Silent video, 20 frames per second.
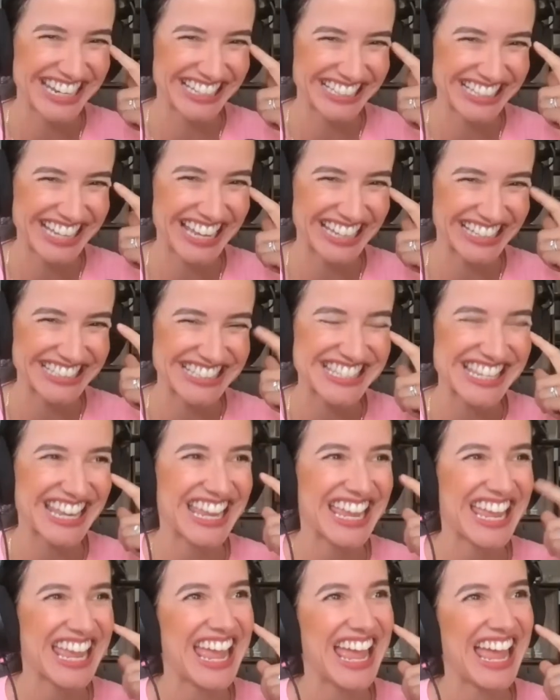cats. cats.
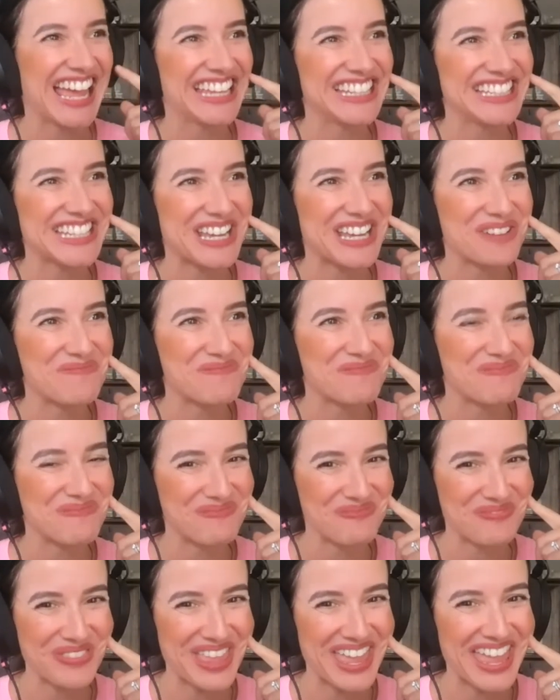And um,
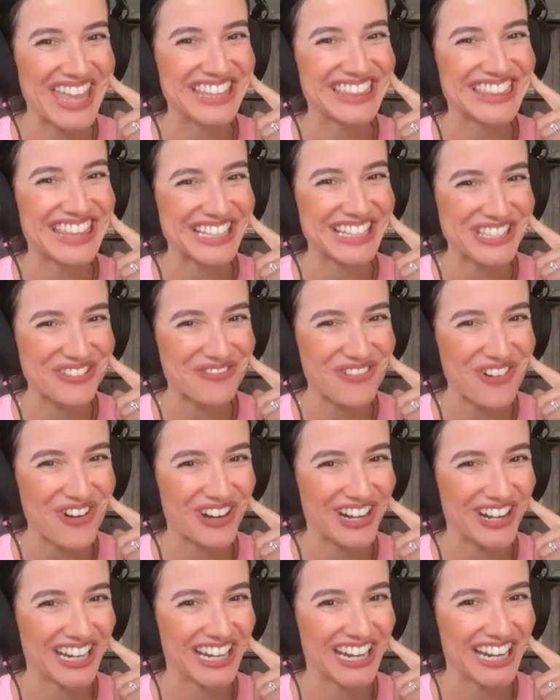genetics that's
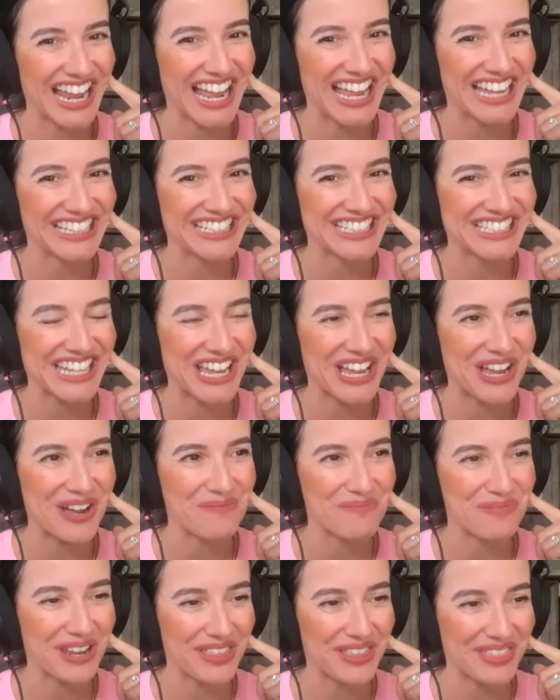right. And
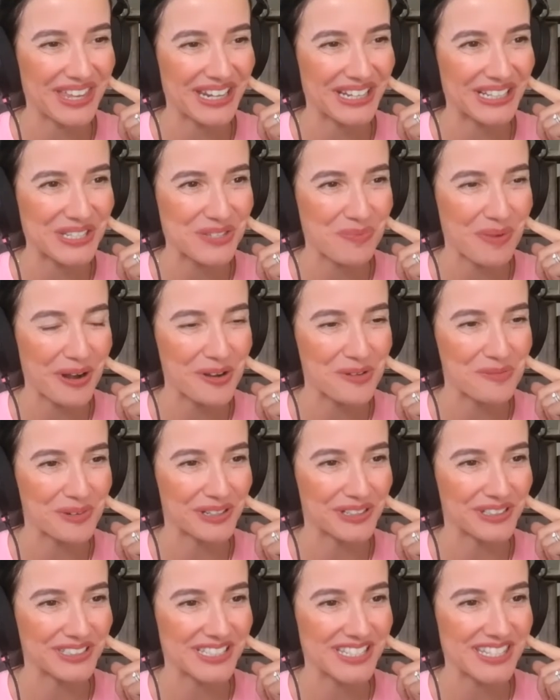um, in that
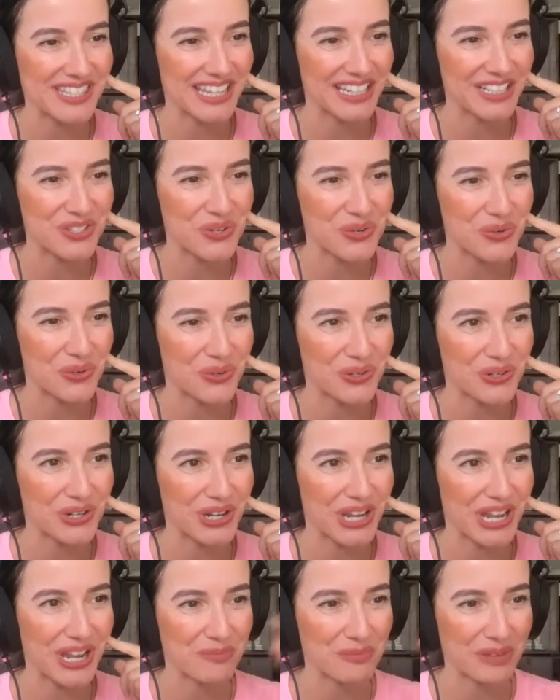experiment, they took
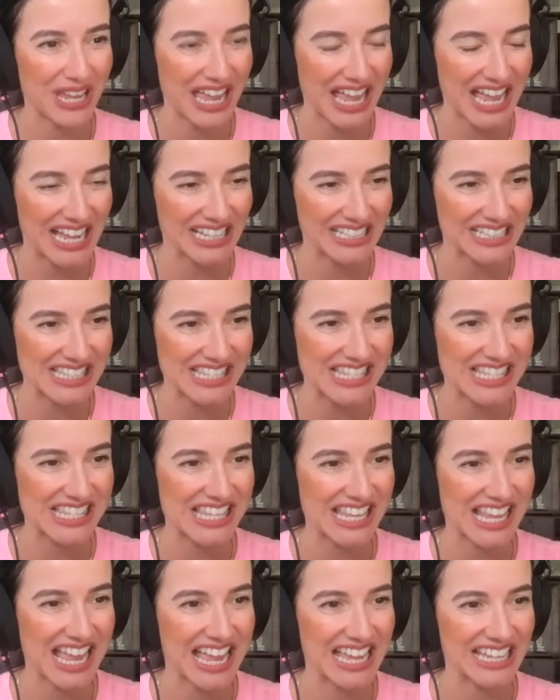um, cats
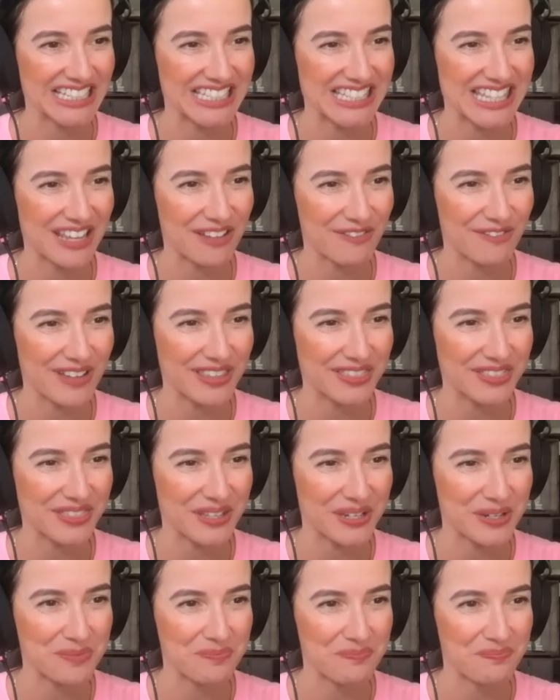and they fed
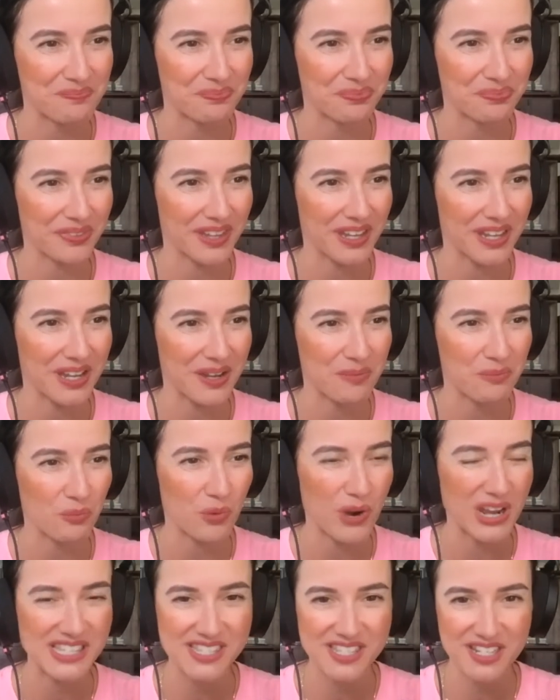them um,
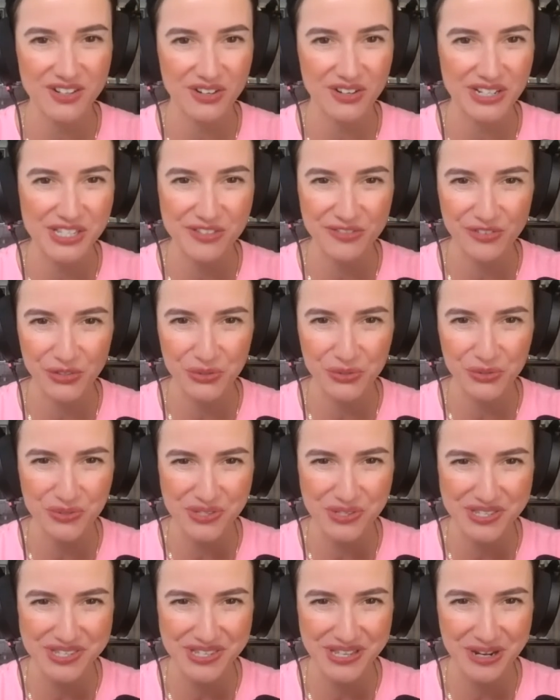westernized
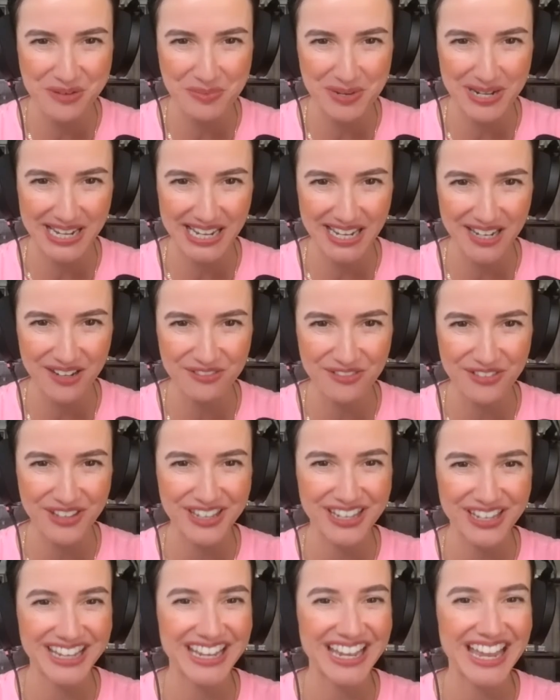foods, I believe.
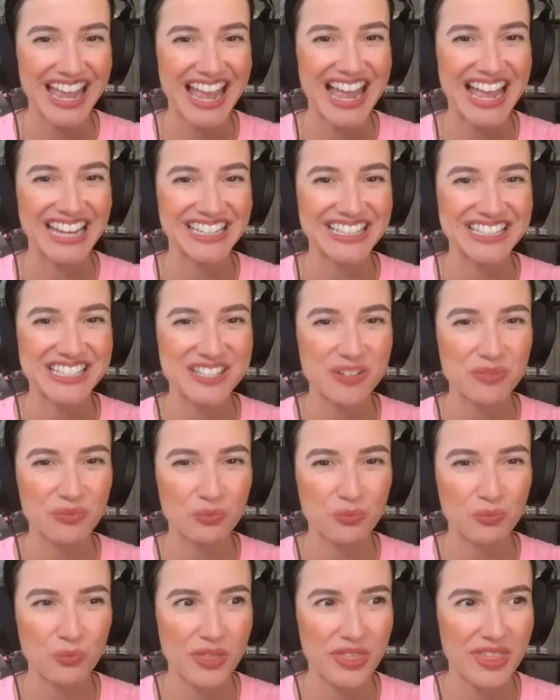And
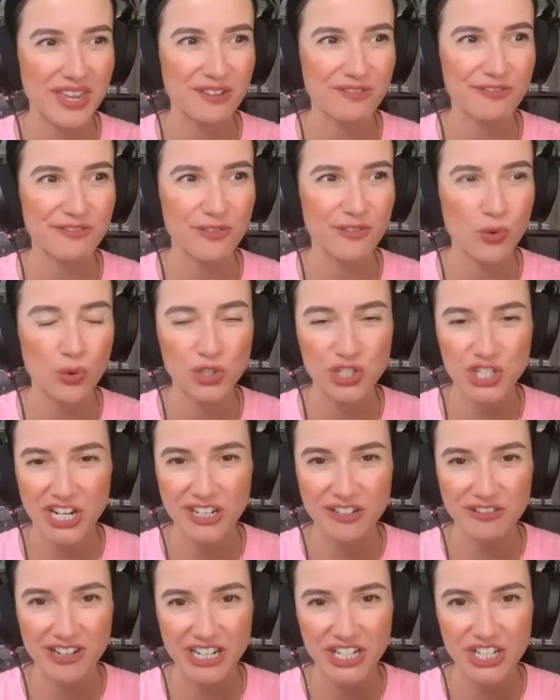within four
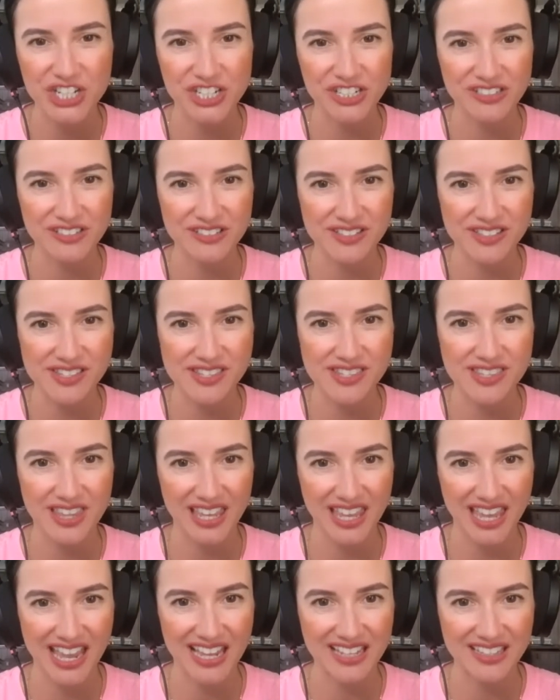generations, the
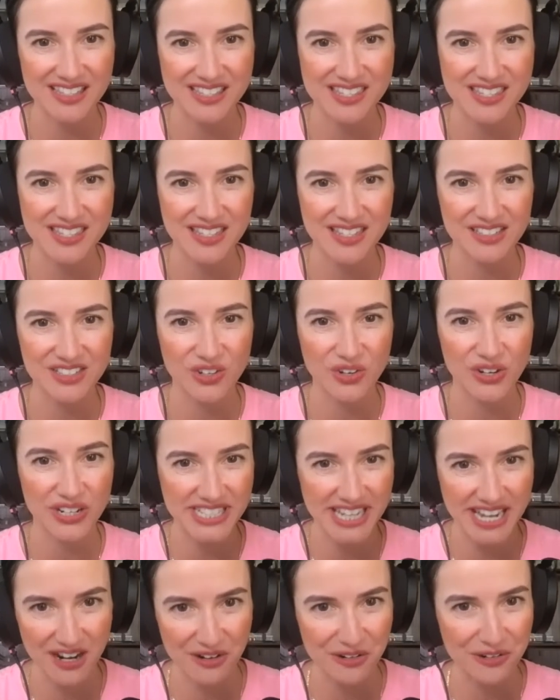cats died
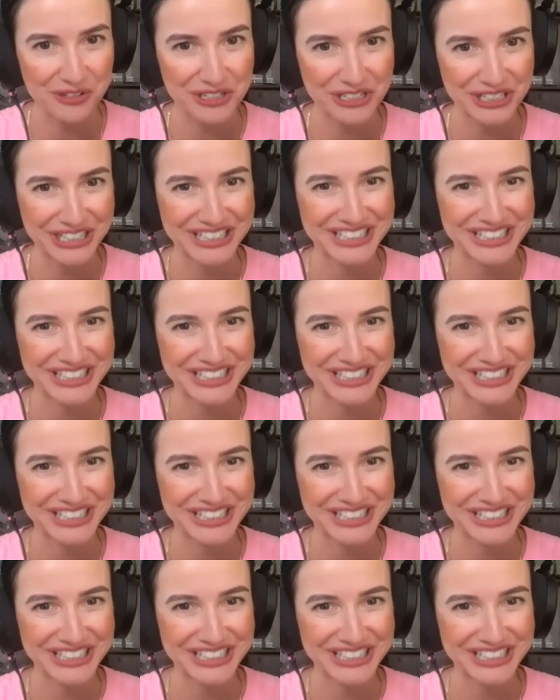out